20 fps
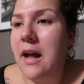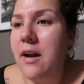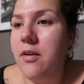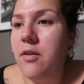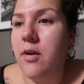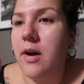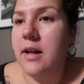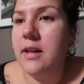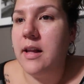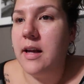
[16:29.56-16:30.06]

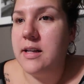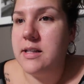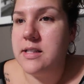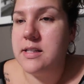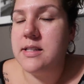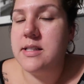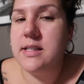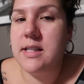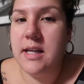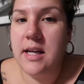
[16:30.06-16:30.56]
don't know, I like
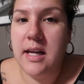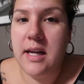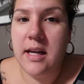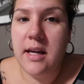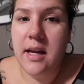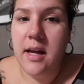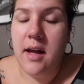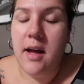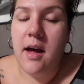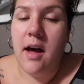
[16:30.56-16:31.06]
to
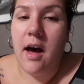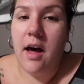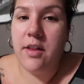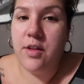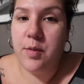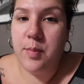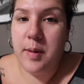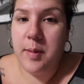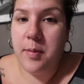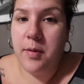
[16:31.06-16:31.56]
see
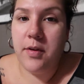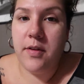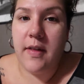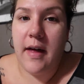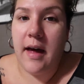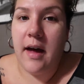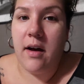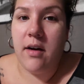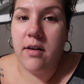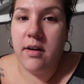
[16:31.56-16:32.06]
other people
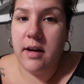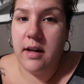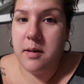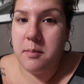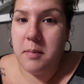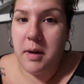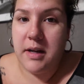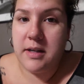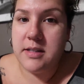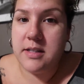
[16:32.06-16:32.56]
that are
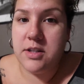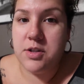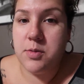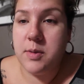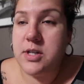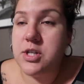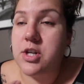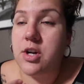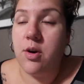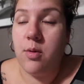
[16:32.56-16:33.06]
in my
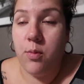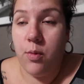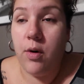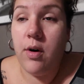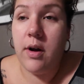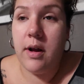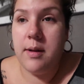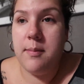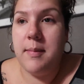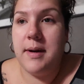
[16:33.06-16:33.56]
situation or
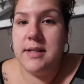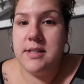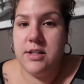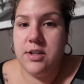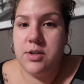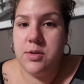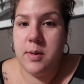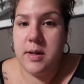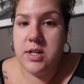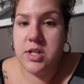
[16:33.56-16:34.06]
were in my
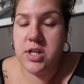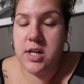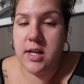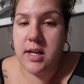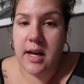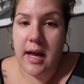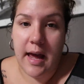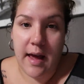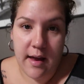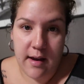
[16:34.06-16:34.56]

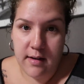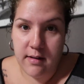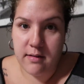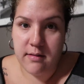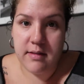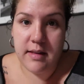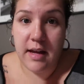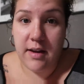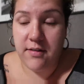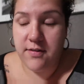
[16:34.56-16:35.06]
situation
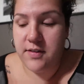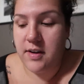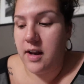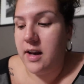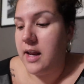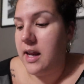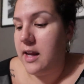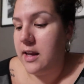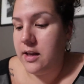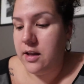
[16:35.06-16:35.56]
and they've
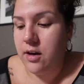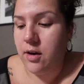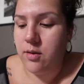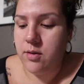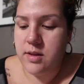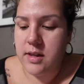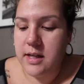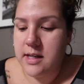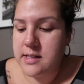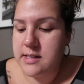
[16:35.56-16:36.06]
done it, you
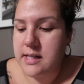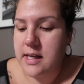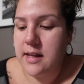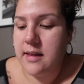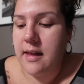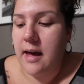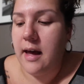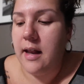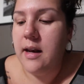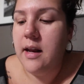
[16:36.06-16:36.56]
know, things
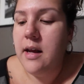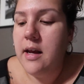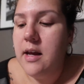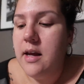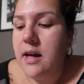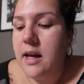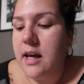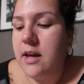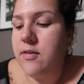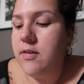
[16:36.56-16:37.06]
like that.
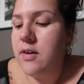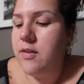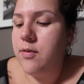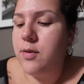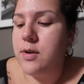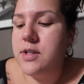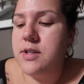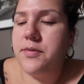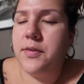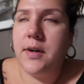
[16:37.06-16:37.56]
Even
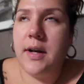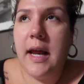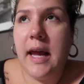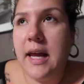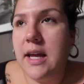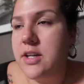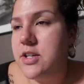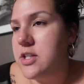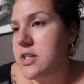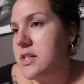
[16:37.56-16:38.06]
if we're different
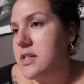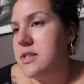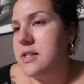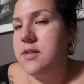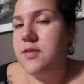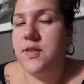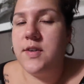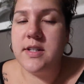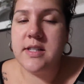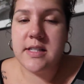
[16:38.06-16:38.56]
ages,
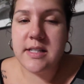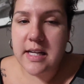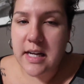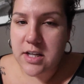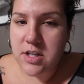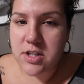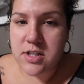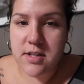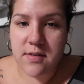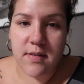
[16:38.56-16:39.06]
different
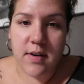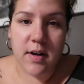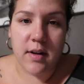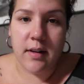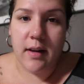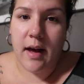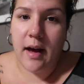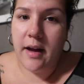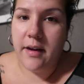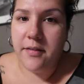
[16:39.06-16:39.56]
stages of our
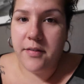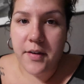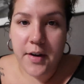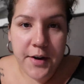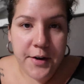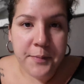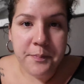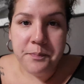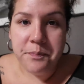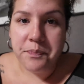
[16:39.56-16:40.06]
life,
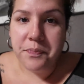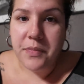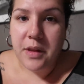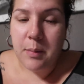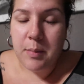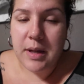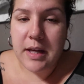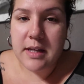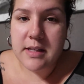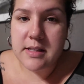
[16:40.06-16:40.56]

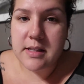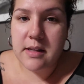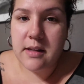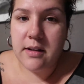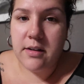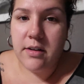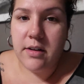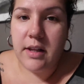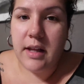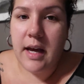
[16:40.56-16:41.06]
because
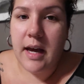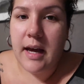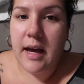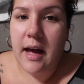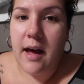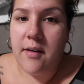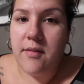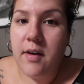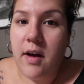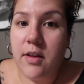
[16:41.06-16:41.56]
clearly I
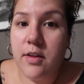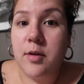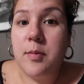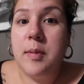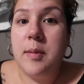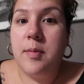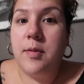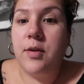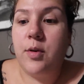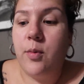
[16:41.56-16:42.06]
have other
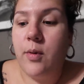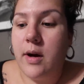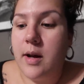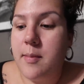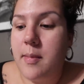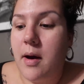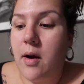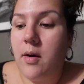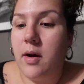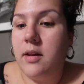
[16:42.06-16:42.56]
people to
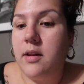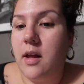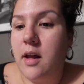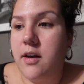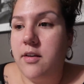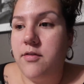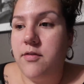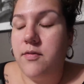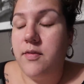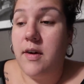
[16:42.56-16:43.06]
worry about. A
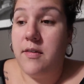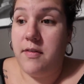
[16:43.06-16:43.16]
lot of,